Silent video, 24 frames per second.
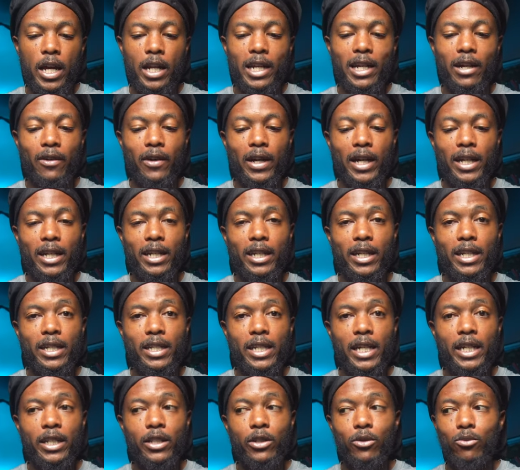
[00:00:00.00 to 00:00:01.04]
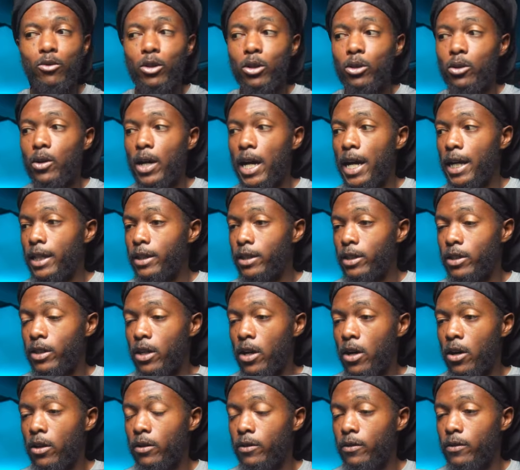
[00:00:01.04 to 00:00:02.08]
Now, I did take the roll axis
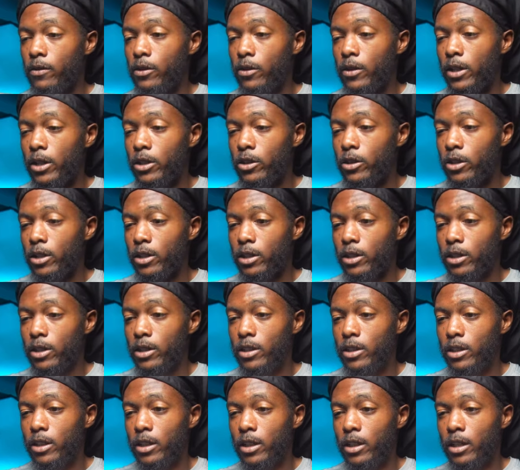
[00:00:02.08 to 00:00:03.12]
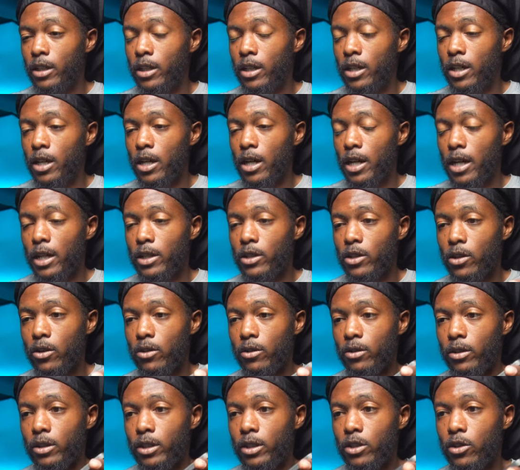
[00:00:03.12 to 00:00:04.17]
off, so as you can see, it's
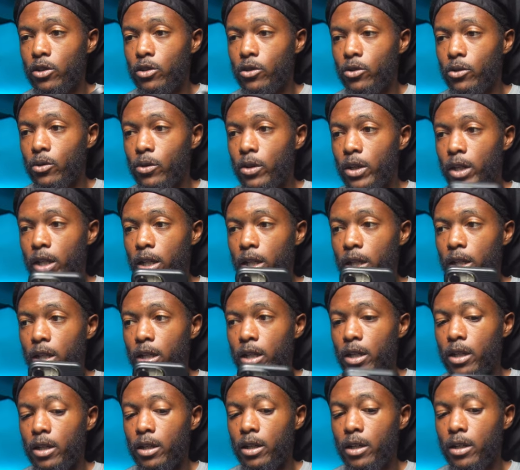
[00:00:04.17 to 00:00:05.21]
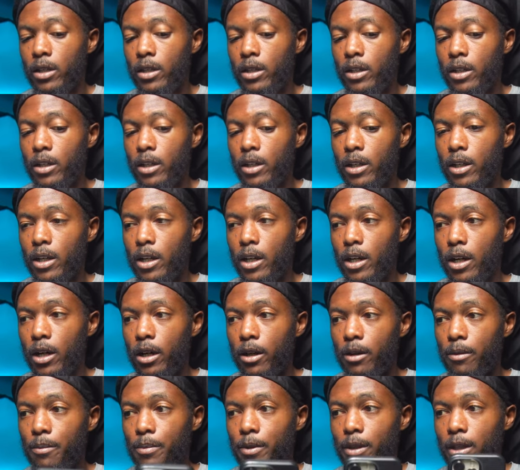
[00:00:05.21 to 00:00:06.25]
only doing
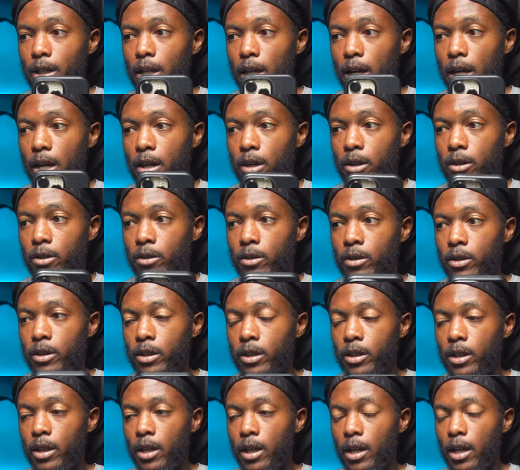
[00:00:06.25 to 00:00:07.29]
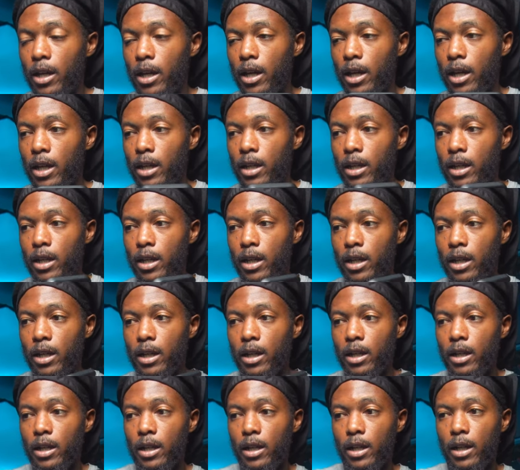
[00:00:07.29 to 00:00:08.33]
up, down, and
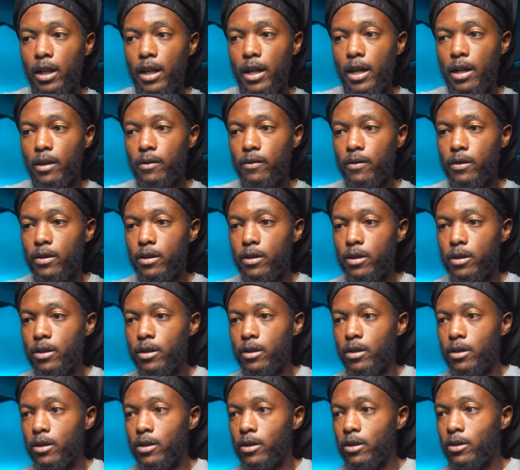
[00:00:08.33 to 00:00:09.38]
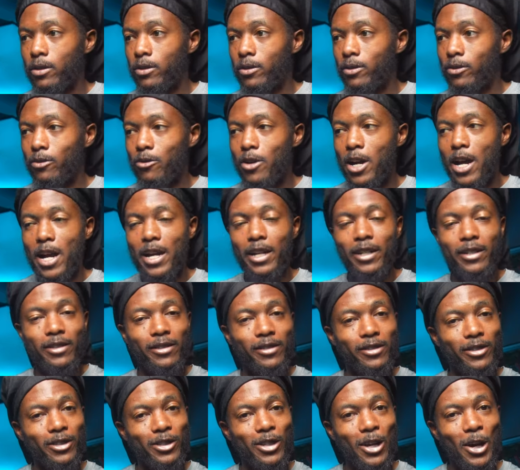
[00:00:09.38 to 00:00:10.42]
then left, right.
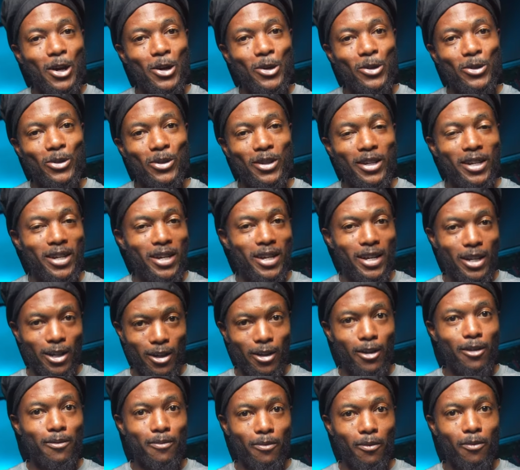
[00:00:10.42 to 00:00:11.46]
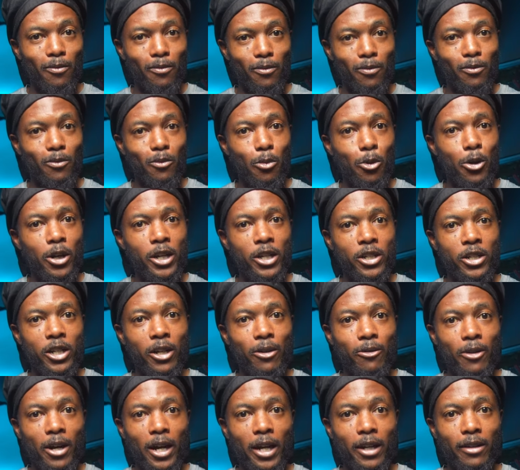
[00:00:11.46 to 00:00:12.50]
So, pretty G,
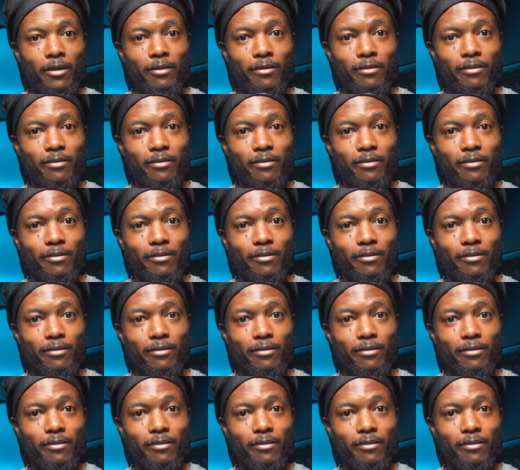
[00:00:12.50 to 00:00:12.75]
right?